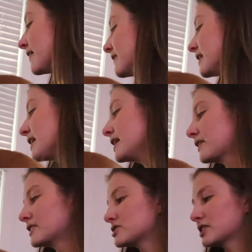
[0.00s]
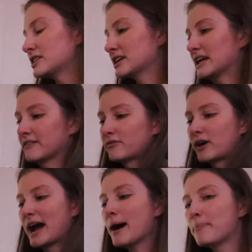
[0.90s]
And then let's look at the gift
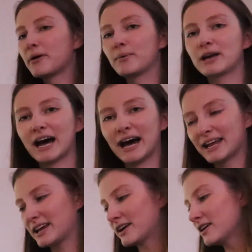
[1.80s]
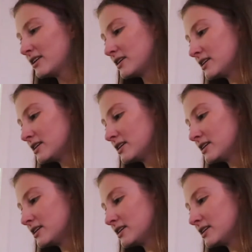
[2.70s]
wrap we got here.